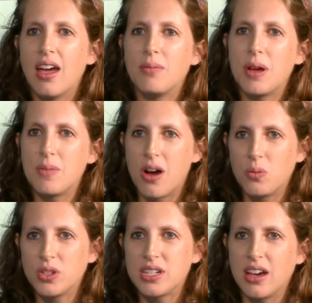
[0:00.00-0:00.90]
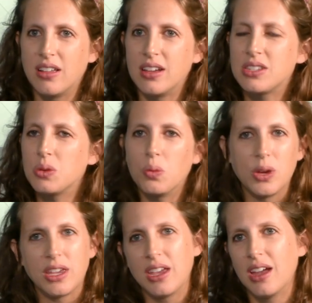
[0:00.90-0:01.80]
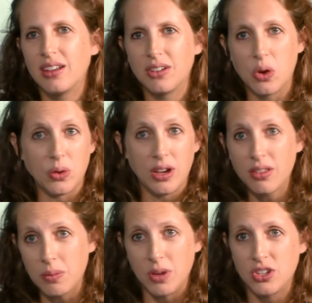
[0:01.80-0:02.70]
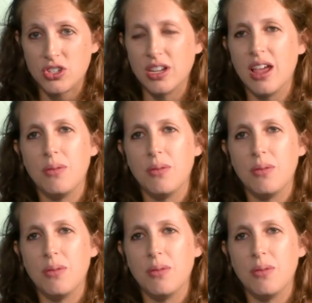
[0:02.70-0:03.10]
and my mom would tell us, we can't go near the beach